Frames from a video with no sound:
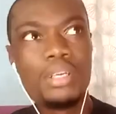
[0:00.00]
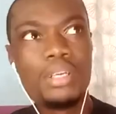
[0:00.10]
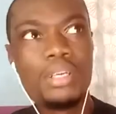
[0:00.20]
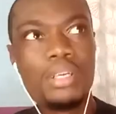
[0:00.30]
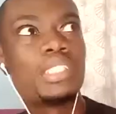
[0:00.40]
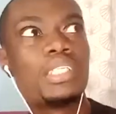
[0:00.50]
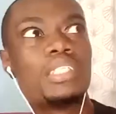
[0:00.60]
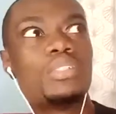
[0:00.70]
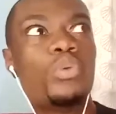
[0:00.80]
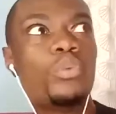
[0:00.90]
For
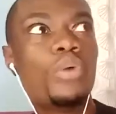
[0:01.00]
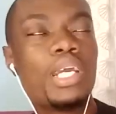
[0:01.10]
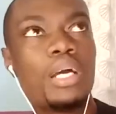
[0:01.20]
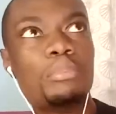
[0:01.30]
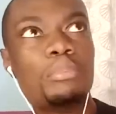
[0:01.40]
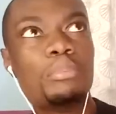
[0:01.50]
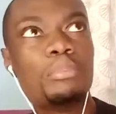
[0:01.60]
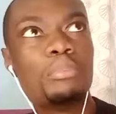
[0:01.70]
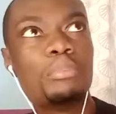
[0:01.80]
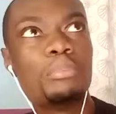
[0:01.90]
instance, when it comes
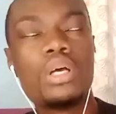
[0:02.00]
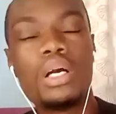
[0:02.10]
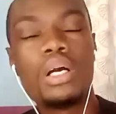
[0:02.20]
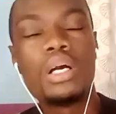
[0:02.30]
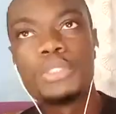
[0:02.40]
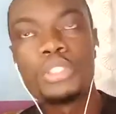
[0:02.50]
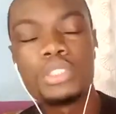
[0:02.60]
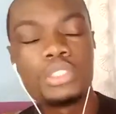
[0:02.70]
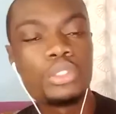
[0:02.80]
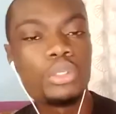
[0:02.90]
to short
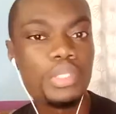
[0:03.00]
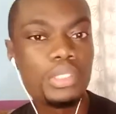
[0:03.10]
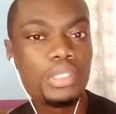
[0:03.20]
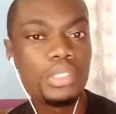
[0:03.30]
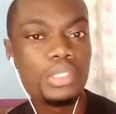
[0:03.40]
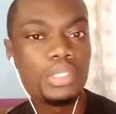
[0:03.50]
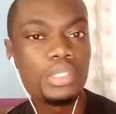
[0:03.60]
stories,